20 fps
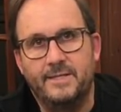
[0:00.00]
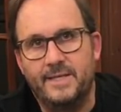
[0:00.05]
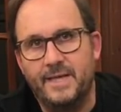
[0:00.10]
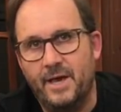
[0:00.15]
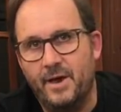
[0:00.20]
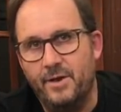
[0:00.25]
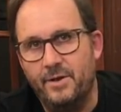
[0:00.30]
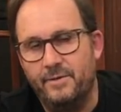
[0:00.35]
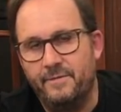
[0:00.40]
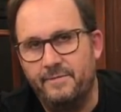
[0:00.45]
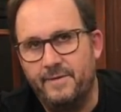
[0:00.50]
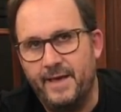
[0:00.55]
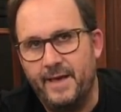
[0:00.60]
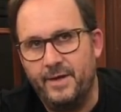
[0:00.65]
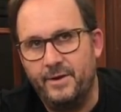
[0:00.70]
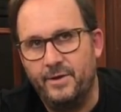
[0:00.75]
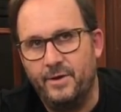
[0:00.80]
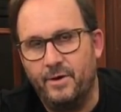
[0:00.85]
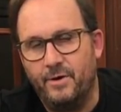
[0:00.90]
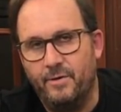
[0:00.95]
the owner
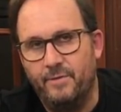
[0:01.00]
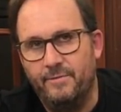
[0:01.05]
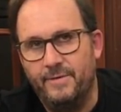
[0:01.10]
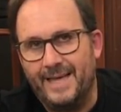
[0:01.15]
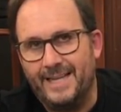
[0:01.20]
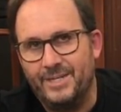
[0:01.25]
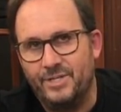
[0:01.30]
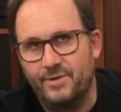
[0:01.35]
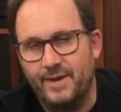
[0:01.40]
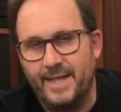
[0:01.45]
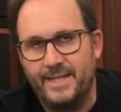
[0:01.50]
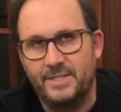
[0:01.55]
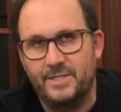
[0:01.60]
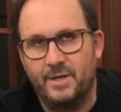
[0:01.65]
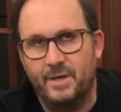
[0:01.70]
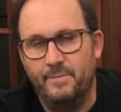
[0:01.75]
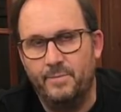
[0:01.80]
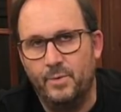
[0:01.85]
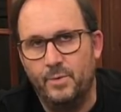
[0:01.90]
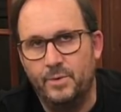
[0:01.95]
founder of
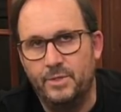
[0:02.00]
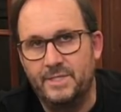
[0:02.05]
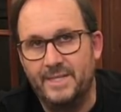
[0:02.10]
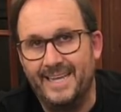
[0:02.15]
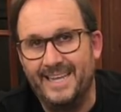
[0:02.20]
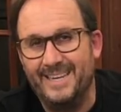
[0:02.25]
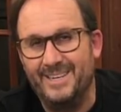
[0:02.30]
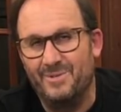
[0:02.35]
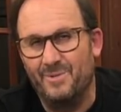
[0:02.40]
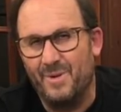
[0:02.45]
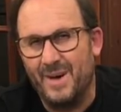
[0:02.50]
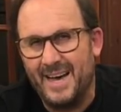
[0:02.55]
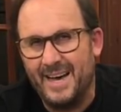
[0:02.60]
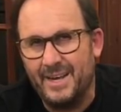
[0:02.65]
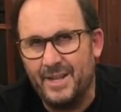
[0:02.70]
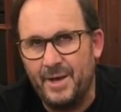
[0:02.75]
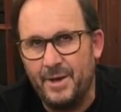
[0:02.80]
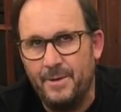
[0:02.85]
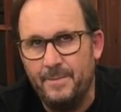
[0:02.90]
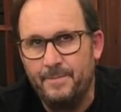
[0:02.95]
Tranzite boards,
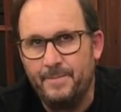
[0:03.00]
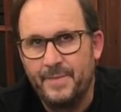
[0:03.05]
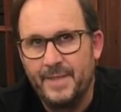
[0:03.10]
Eduardo,